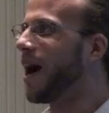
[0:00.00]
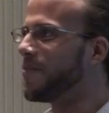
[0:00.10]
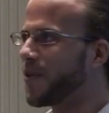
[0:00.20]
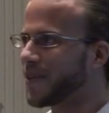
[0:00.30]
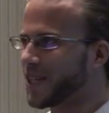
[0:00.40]

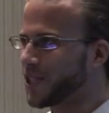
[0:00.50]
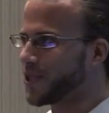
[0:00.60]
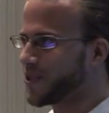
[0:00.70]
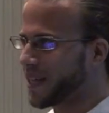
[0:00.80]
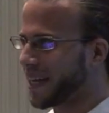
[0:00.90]
I'm only
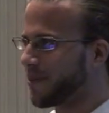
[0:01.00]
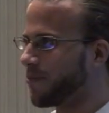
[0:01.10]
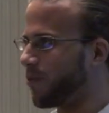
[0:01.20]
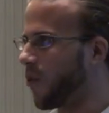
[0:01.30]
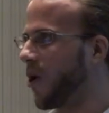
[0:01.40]

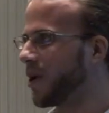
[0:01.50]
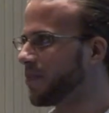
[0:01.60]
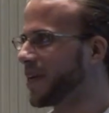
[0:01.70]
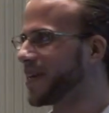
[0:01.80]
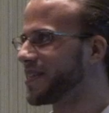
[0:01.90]
choosing one
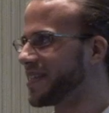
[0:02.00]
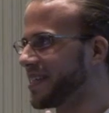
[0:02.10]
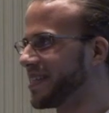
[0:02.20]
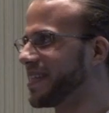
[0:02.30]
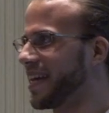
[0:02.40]
because right.
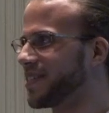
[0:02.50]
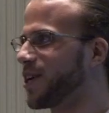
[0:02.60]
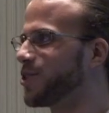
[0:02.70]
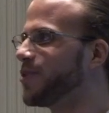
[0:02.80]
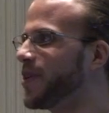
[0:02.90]
it's it's
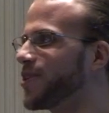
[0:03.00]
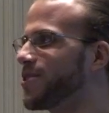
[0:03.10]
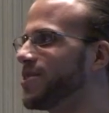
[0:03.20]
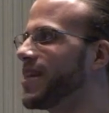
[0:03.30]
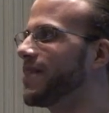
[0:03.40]
on two meters
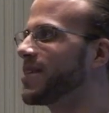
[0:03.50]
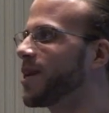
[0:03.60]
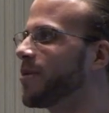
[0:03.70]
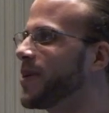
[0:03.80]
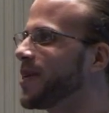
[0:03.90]
and 70
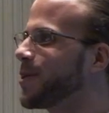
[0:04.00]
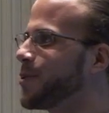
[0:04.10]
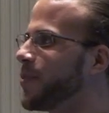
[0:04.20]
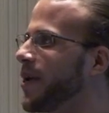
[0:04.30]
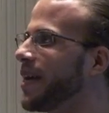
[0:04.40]
centimeters.
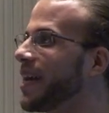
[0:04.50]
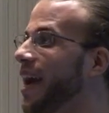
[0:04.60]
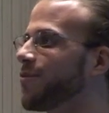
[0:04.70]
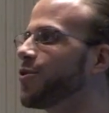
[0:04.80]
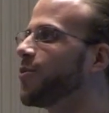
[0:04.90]
But yeah,
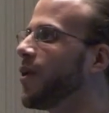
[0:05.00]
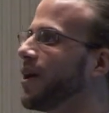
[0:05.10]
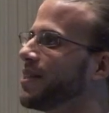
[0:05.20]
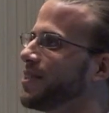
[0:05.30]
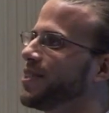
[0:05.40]
if you
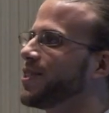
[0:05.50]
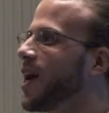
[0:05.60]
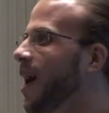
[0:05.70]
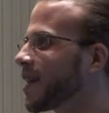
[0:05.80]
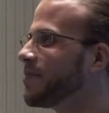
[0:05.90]
want to
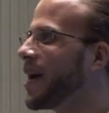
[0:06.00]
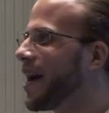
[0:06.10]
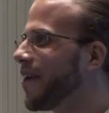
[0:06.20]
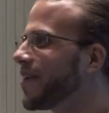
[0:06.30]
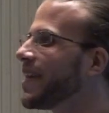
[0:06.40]
talk
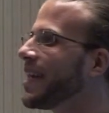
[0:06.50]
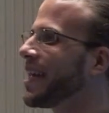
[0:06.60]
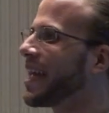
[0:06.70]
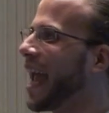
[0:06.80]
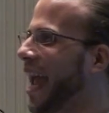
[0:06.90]
about
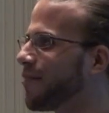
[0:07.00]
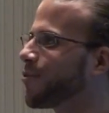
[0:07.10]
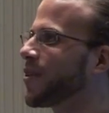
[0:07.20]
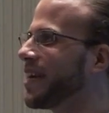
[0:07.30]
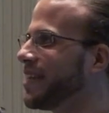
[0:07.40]

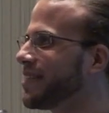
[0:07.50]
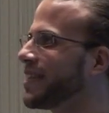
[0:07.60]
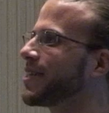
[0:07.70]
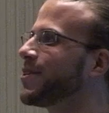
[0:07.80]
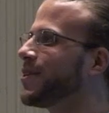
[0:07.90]
every
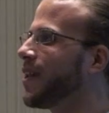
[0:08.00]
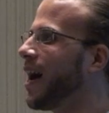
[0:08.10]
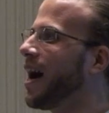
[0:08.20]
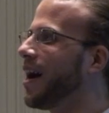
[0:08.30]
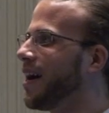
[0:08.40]

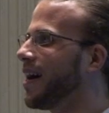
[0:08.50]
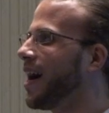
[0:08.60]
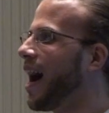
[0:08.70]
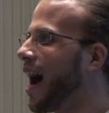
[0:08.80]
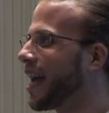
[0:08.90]
single
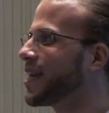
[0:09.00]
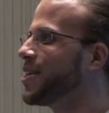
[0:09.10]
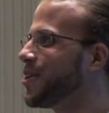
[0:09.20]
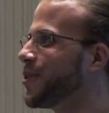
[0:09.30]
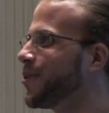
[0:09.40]
uh,
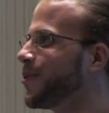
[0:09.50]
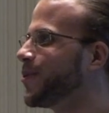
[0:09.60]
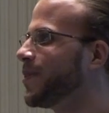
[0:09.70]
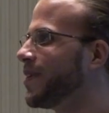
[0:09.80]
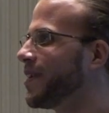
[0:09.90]

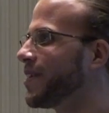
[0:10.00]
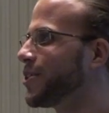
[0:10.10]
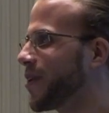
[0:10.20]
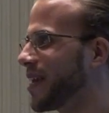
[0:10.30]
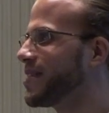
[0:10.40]
IQ
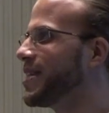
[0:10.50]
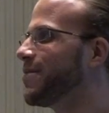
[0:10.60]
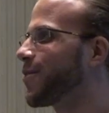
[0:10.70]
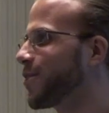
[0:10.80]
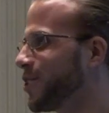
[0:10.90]

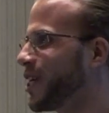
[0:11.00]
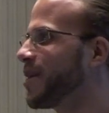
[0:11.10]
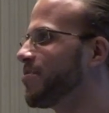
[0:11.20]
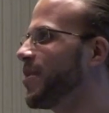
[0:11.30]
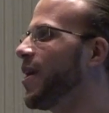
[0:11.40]
transceiver
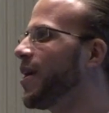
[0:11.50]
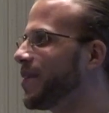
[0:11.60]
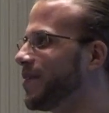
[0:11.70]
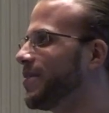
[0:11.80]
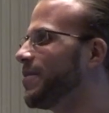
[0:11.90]
chip
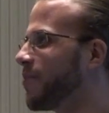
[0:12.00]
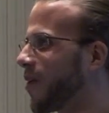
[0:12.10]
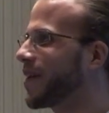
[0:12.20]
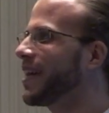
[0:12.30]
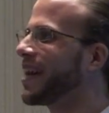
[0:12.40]
on the
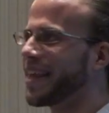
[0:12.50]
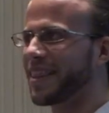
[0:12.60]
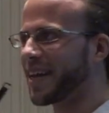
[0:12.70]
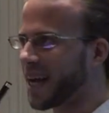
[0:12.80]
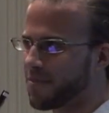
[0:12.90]
market, I think I